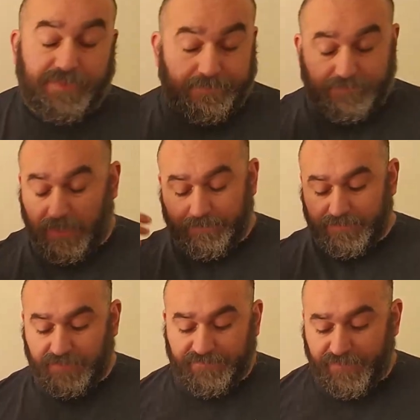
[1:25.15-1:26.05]
a
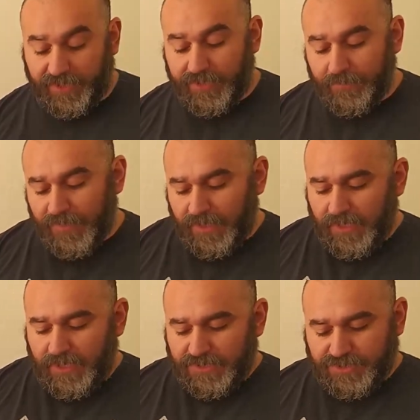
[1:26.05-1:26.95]
freak.
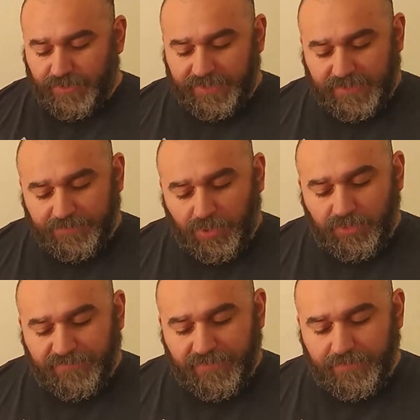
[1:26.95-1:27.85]
So I kept all
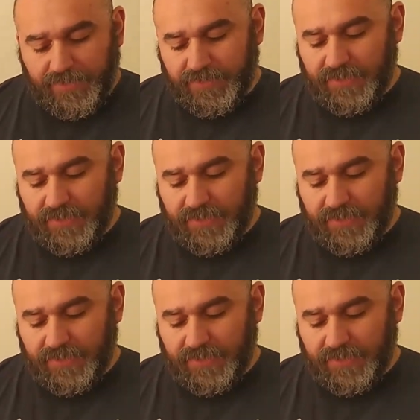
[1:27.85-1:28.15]
of them.